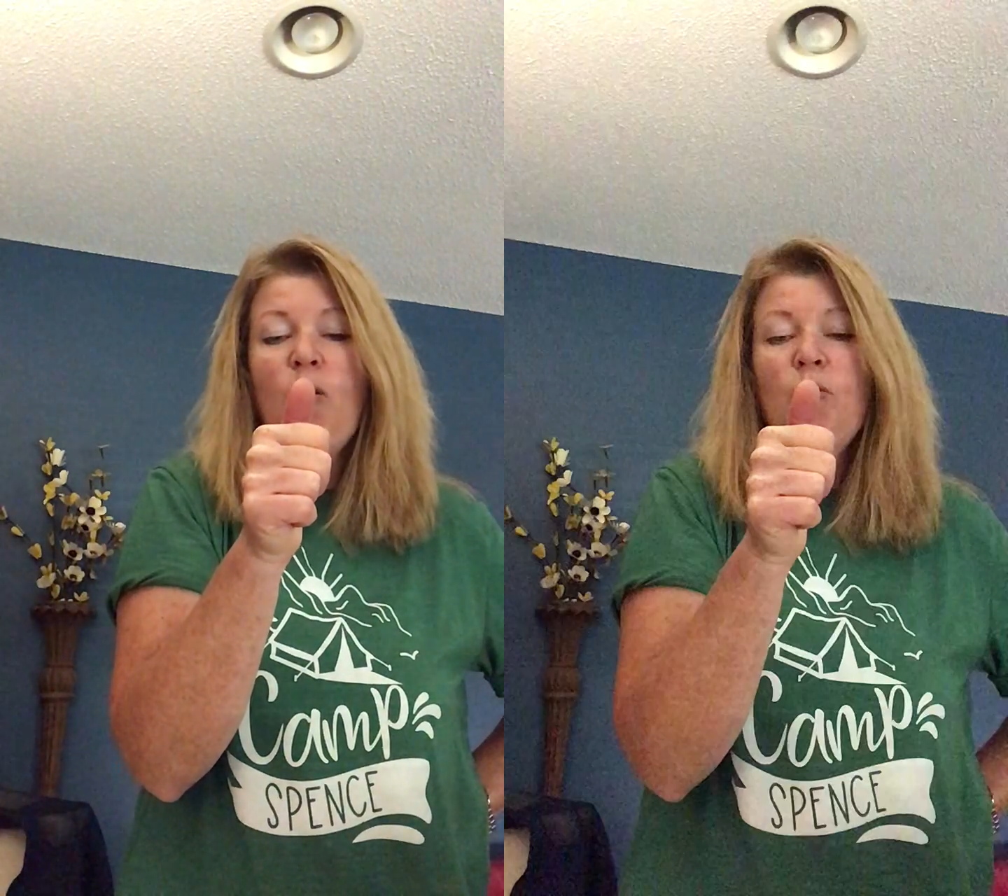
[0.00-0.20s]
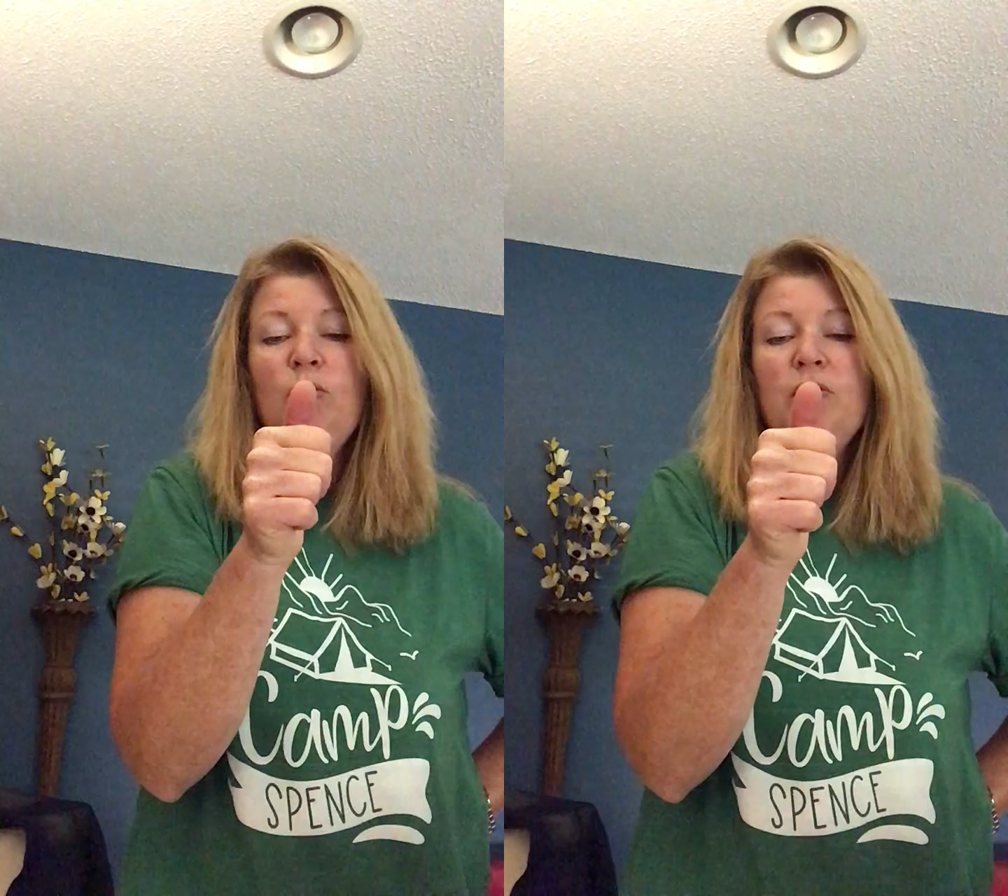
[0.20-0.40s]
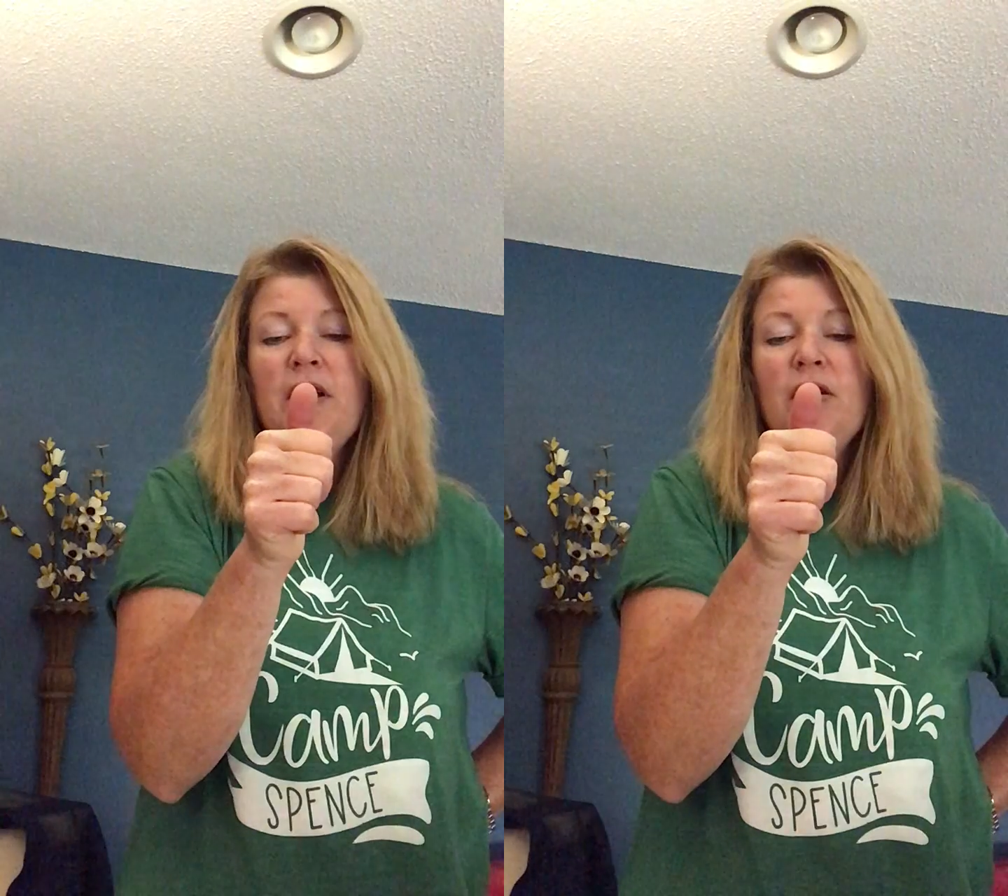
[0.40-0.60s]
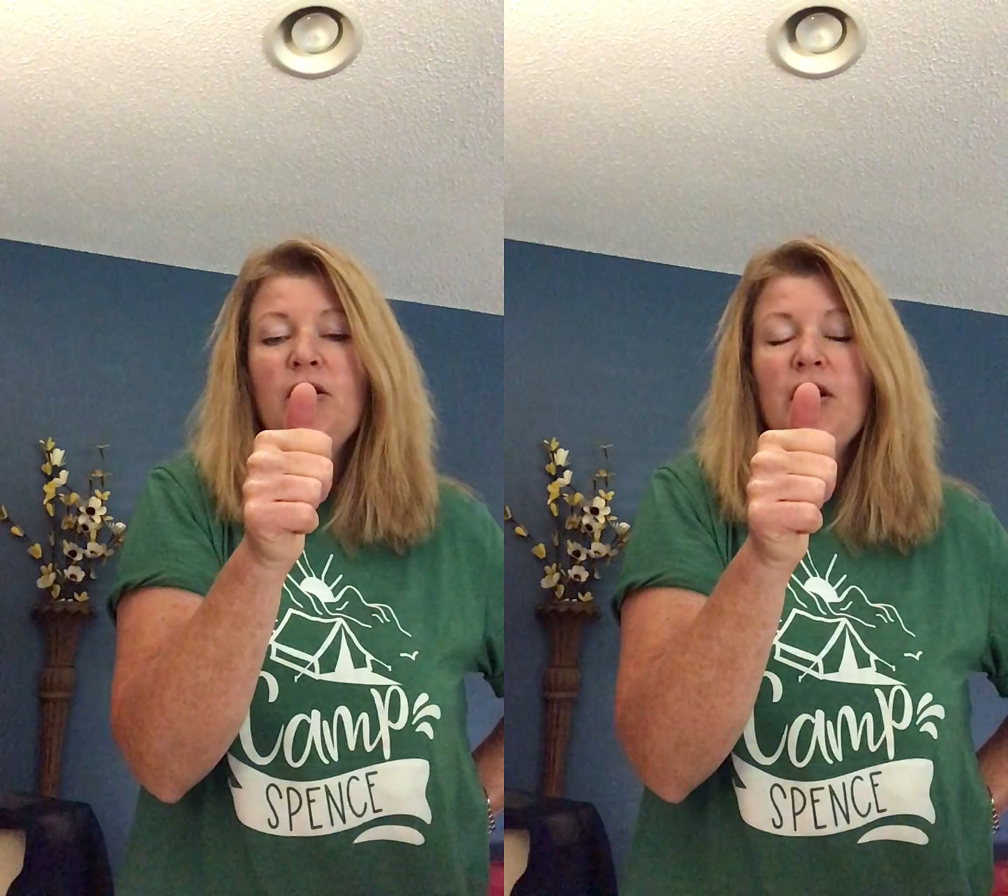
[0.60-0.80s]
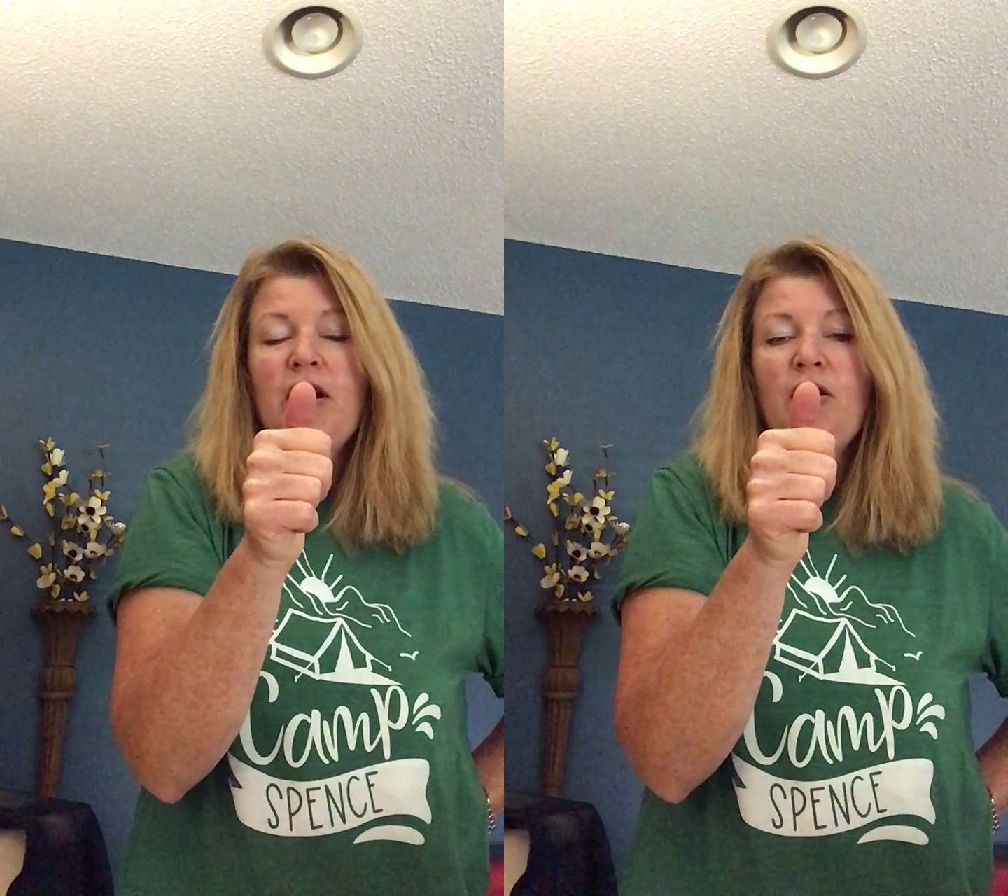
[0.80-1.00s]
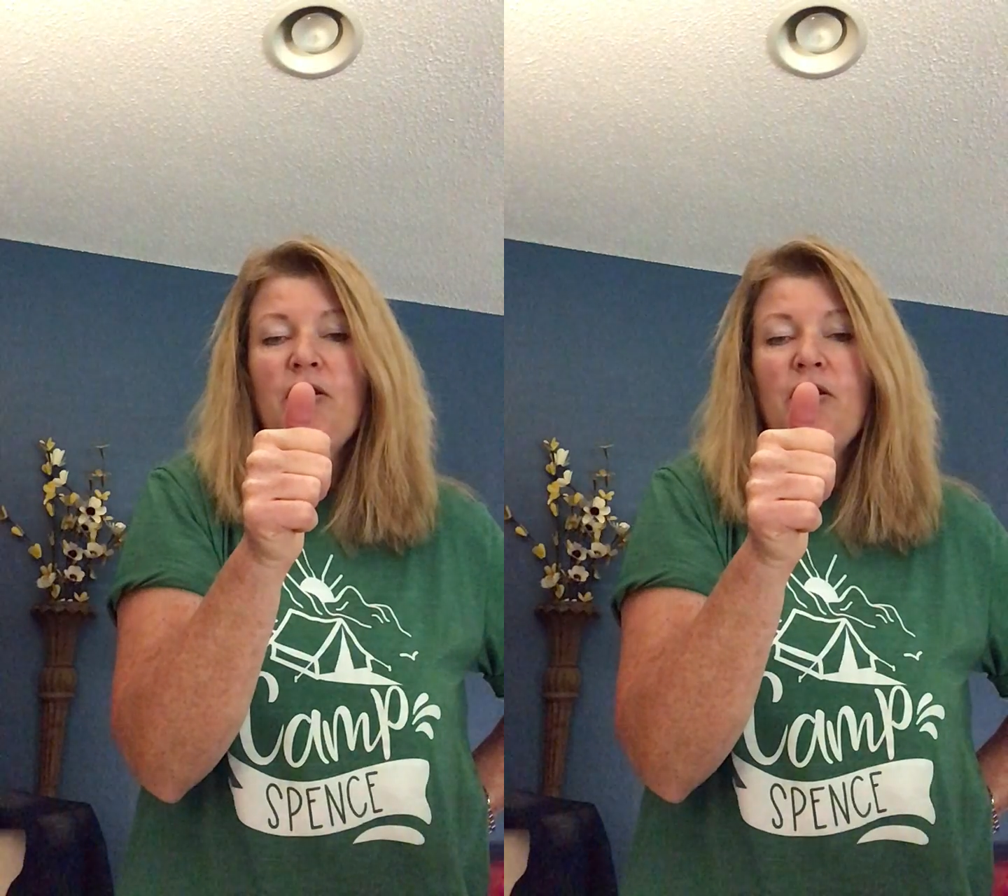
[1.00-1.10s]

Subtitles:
Only look at your